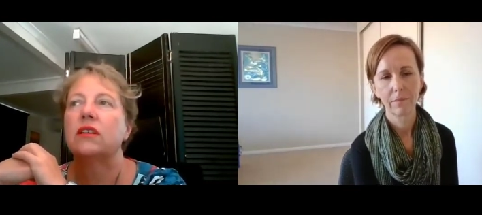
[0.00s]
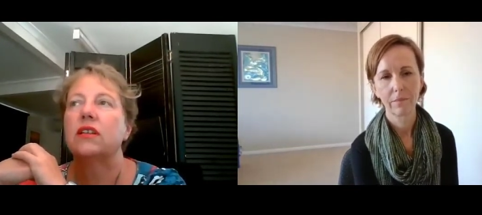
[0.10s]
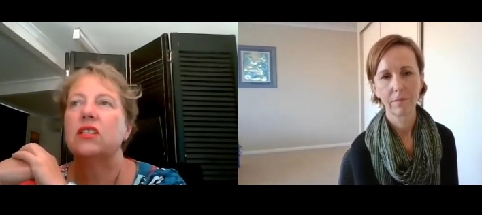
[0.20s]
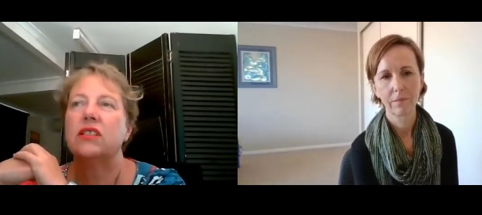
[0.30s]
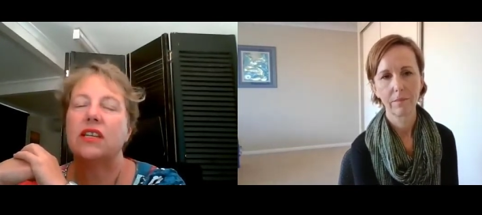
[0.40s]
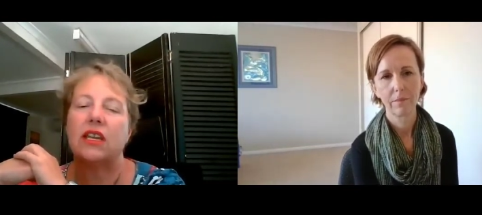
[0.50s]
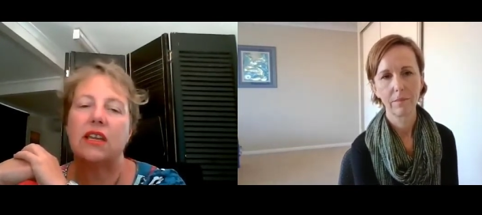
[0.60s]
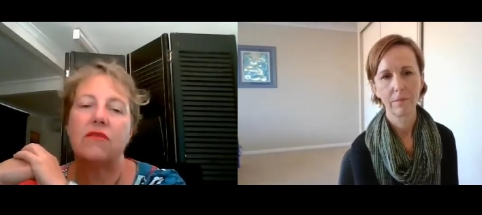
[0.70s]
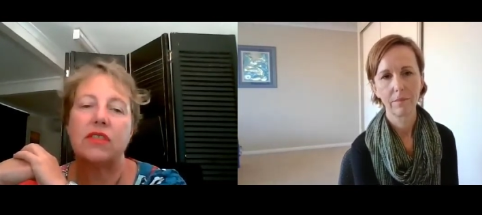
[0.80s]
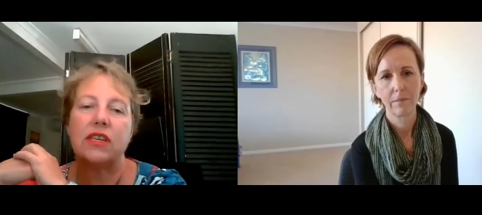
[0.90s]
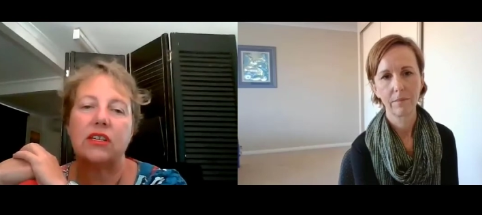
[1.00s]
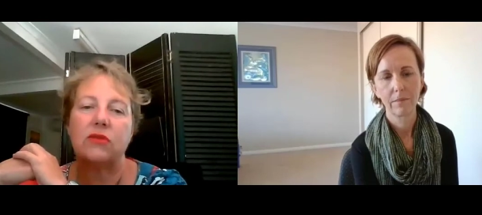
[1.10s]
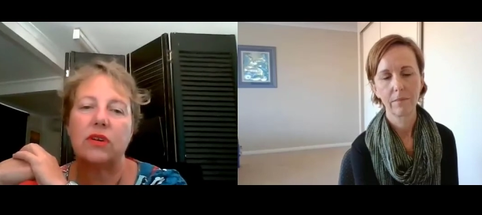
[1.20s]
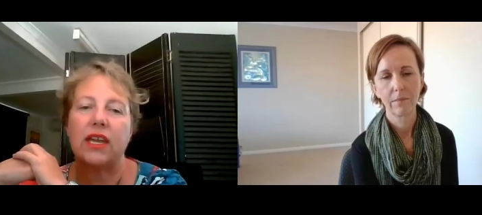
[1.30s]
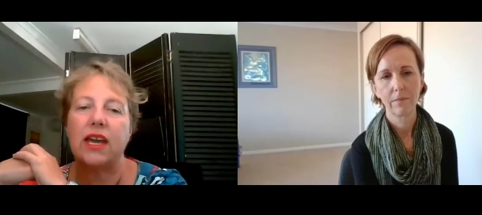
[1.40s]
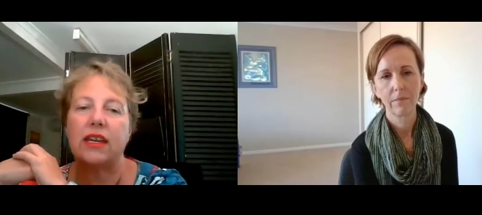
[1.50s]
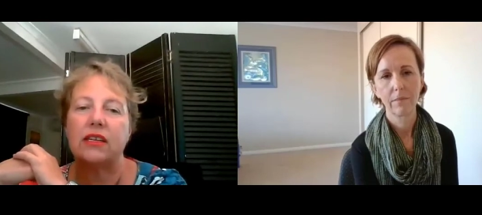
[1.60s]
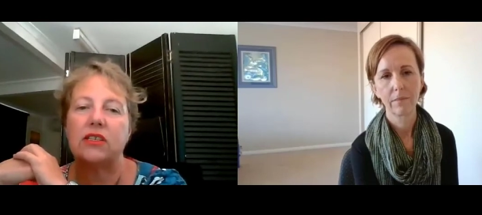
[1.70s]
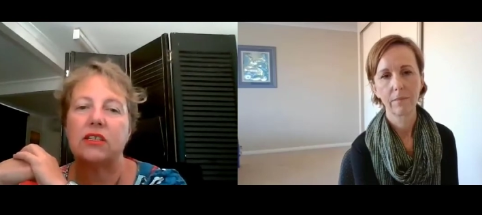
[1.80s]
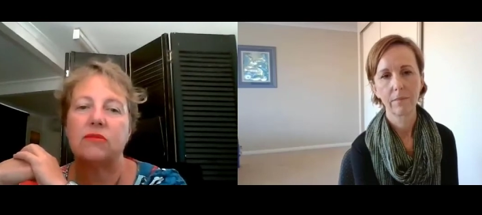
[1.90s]
Speaker 1: it's just taking everything into account and
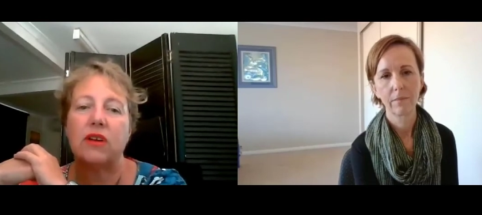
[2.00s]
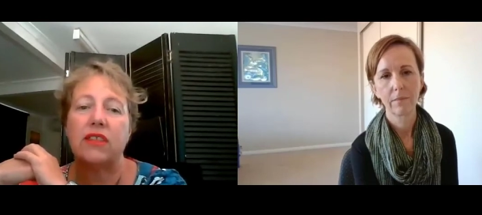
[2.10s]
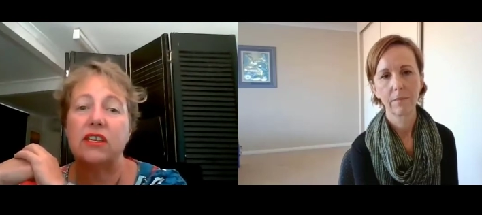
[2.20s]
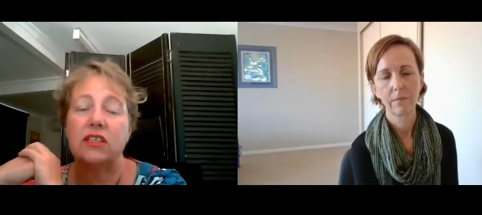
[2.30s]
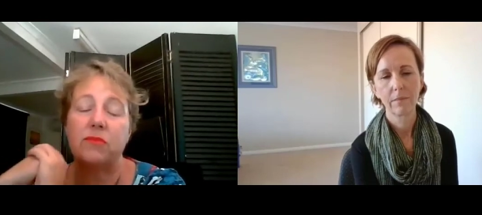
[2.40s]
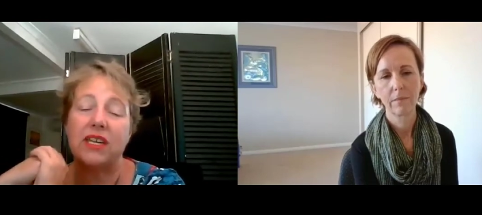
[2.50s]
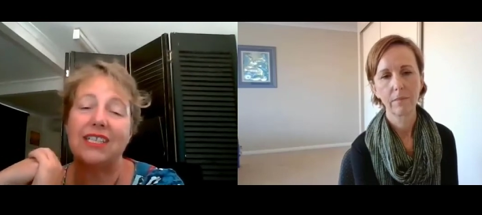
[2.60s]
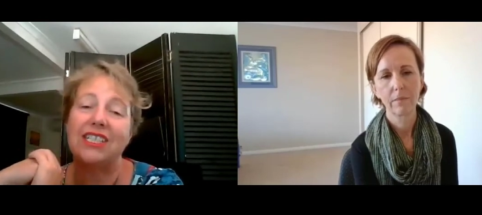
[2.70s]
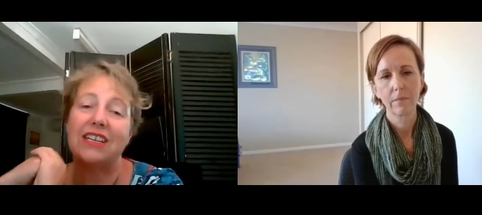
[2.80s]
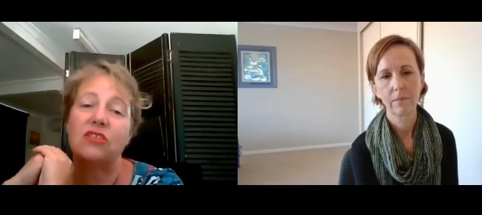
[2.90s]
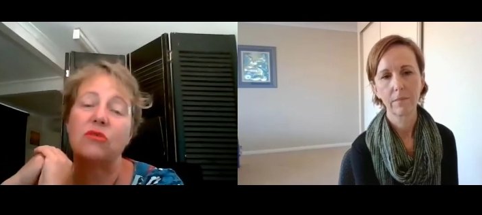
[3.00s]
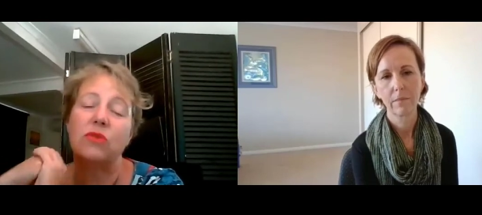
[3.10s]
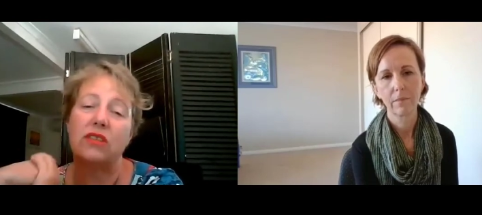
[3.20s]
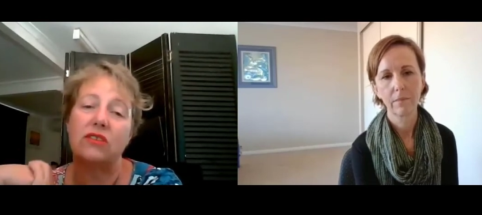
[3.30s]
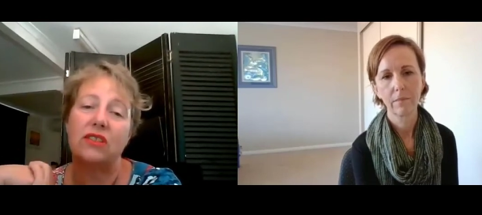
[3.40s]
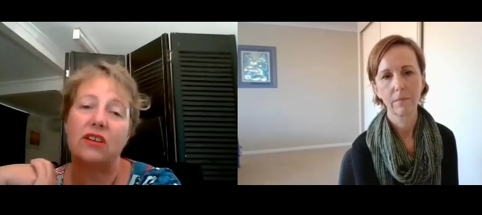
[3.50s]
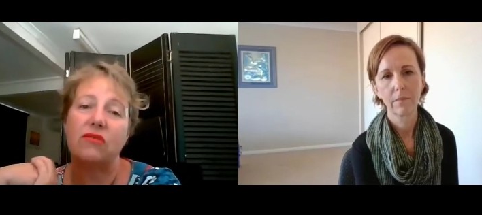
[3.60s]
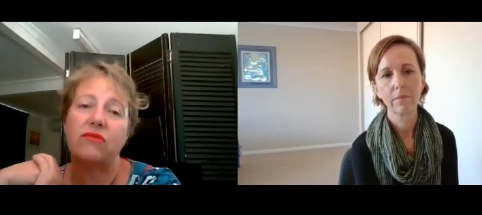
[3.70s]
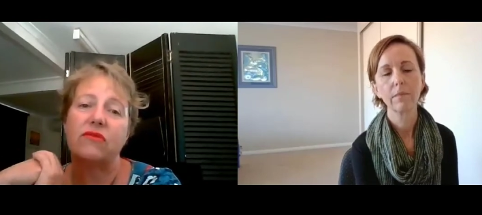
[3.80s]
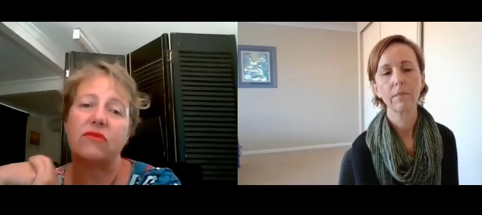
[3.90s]
just i think just being gentle with
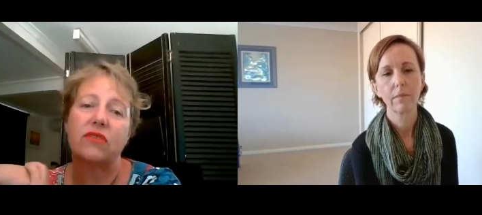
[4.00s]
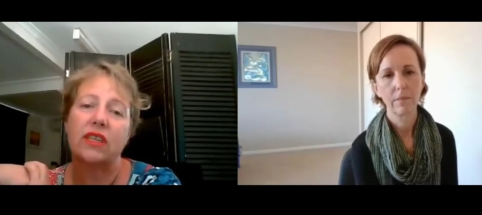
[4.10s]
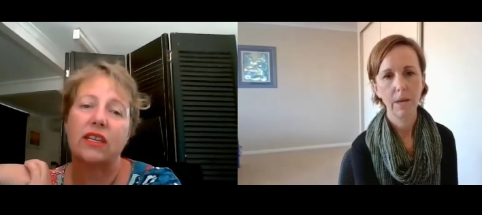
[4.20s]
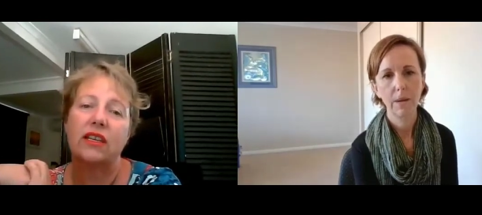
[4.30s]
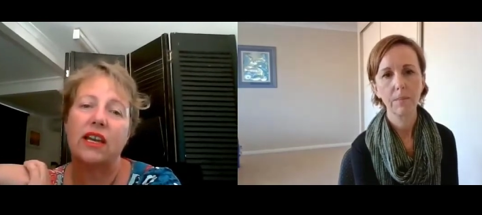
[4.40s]
yourself yeah.